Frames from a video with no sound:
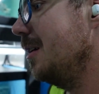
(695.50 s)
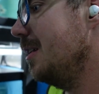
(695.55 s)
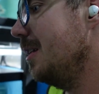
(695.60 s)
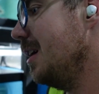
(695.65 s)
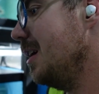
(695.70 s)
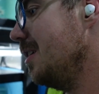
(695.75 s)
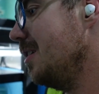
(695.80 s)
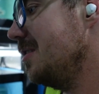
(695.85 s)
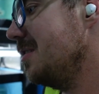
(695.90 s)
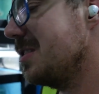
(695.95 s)

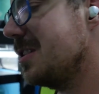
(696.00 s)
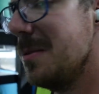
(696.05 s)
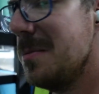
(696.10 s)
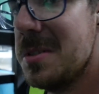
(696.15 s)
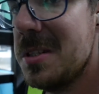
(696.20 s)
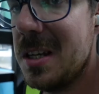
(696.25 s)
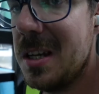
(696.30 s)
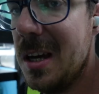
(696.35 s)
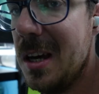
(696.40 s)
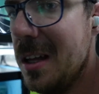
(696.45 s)
They don't seem
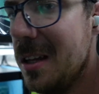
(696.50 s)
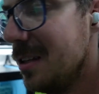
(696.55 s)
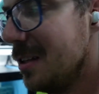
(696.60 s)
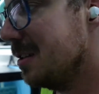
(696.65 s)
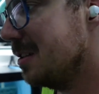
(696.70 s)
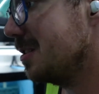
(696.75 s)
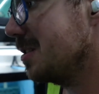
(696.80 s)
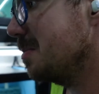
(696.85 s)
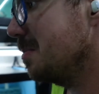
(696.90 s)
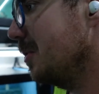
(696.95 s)
to care
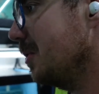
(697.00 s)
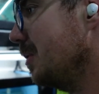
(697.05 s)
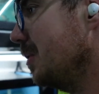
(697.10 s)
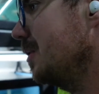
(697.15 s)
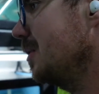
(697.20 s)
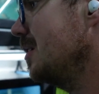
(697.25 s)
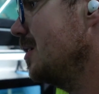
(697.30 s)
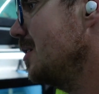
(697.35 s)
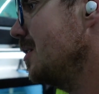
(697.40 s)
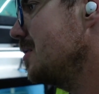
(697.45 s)
that it's
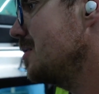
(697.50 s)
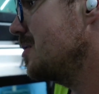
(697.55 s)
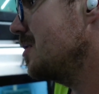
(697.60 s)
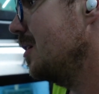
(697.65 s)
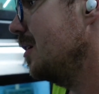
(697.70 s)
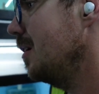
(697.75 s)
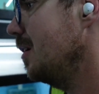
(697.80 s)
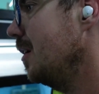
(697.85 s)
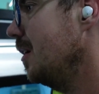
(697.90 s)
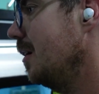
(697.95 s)
small.
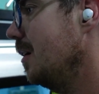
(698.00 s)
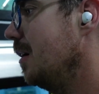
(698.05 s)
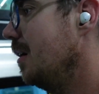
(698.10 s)
So